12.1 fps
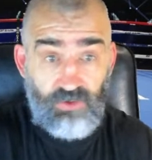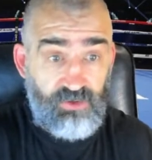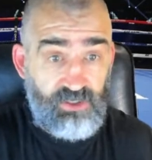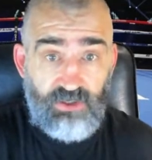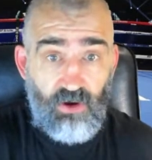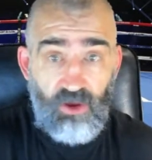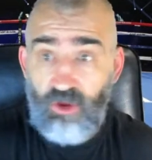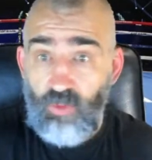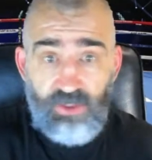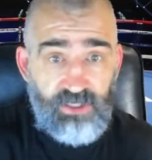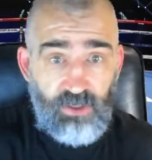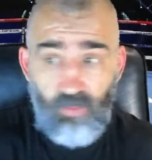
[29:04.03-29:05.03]
this guy.
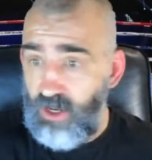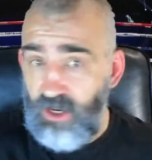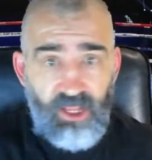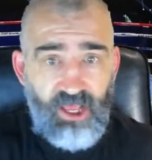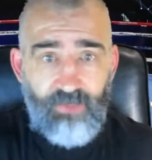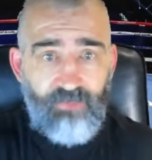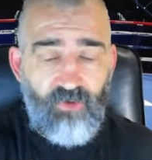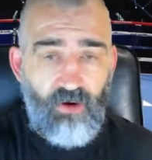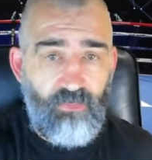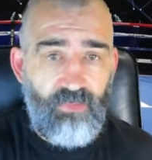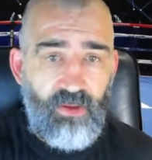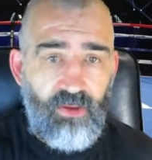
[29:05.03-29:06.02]
Who is he? Where did he come
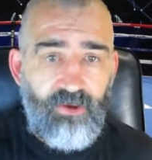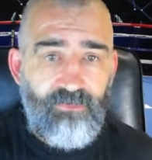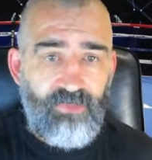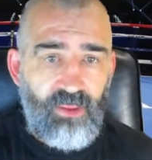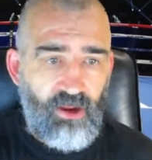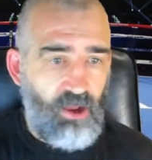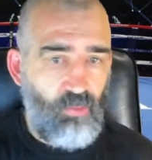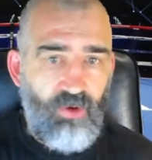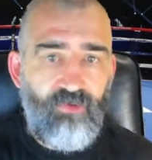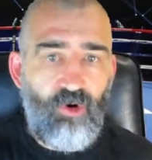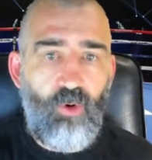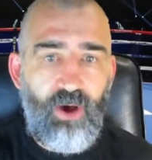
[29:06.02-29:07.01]
from?
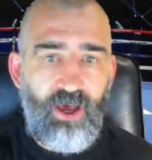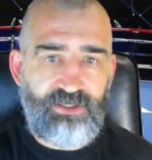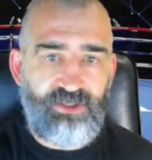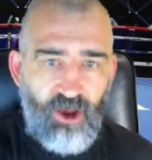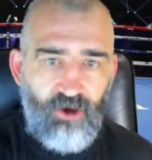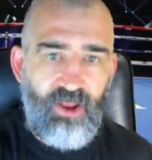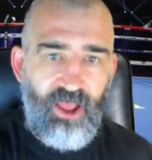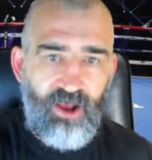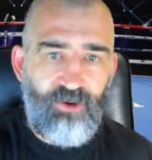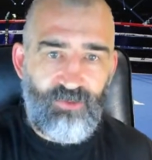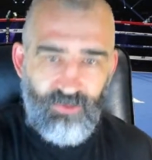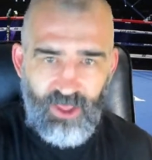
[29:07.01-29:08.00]
We've always known
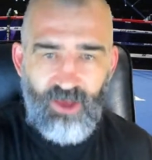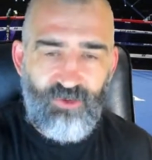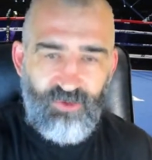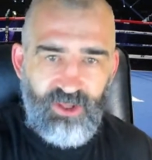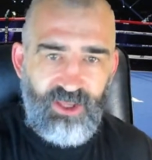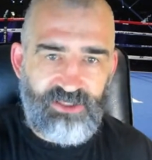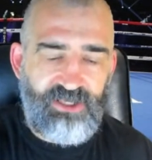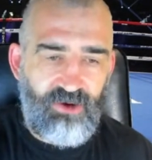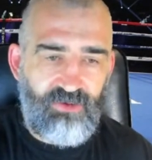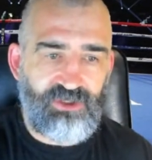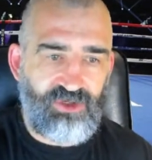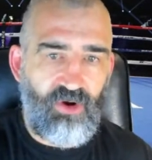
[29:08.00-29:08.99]
how good he is here
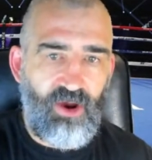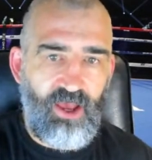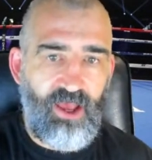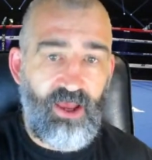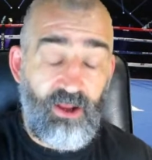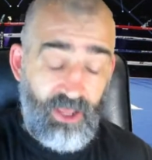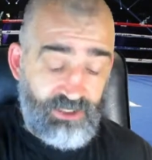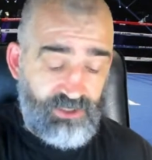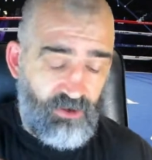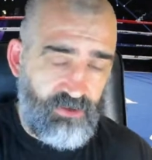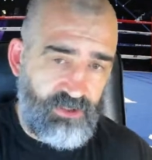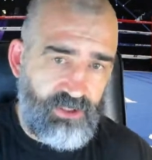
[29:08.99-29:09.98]
in Australia. And
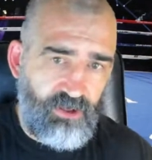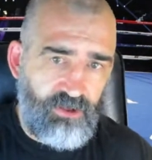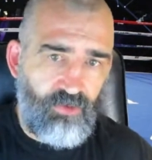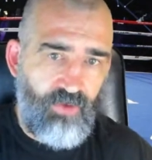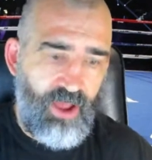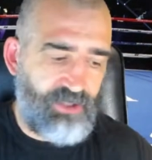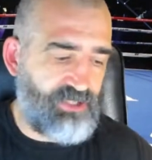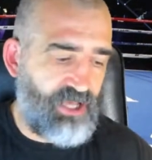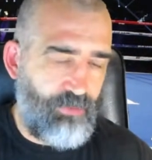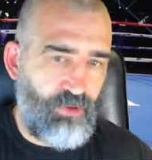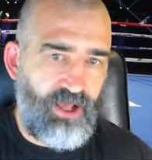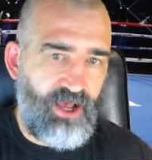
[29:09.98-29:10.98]
actually on the round
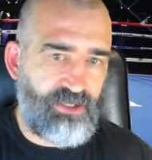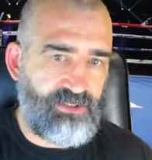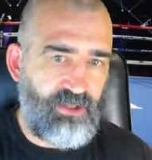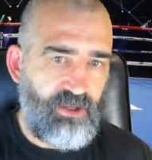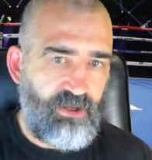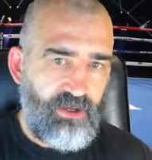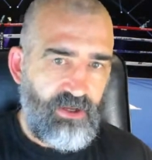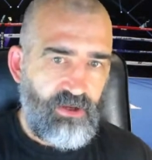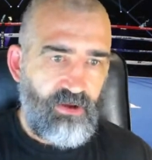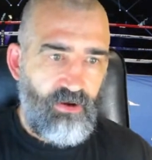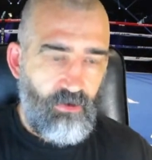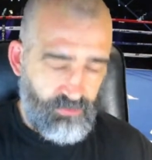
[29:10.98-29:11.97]
table
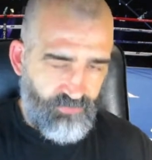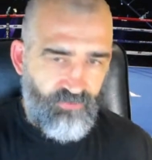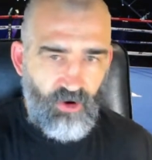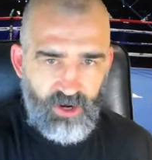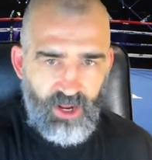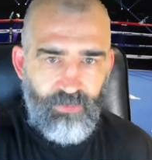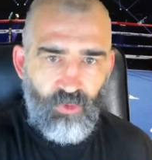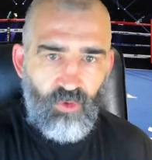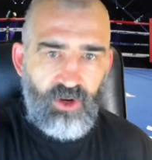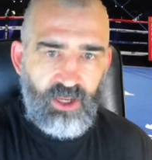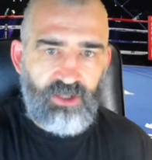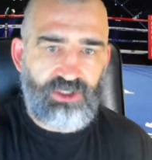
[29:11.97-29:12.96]
it was Friday
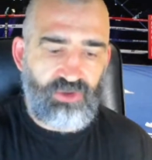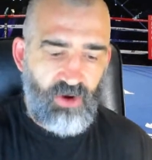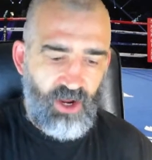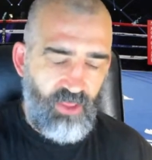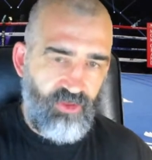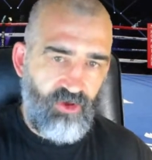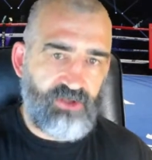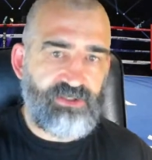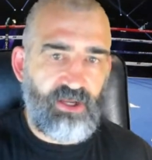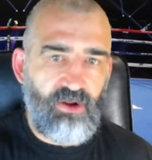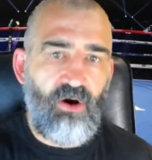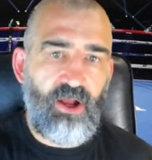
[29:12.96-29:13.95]
morning in Australia,
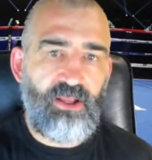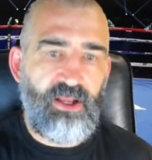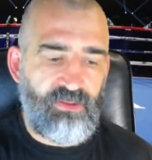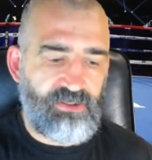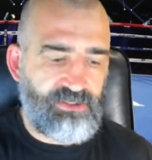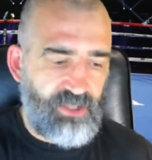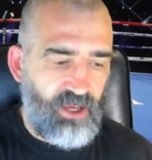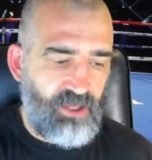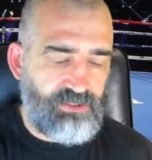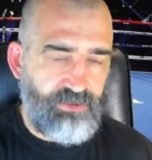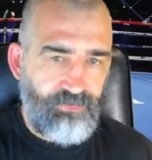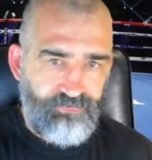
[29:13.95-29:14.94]
Thursday night in the States,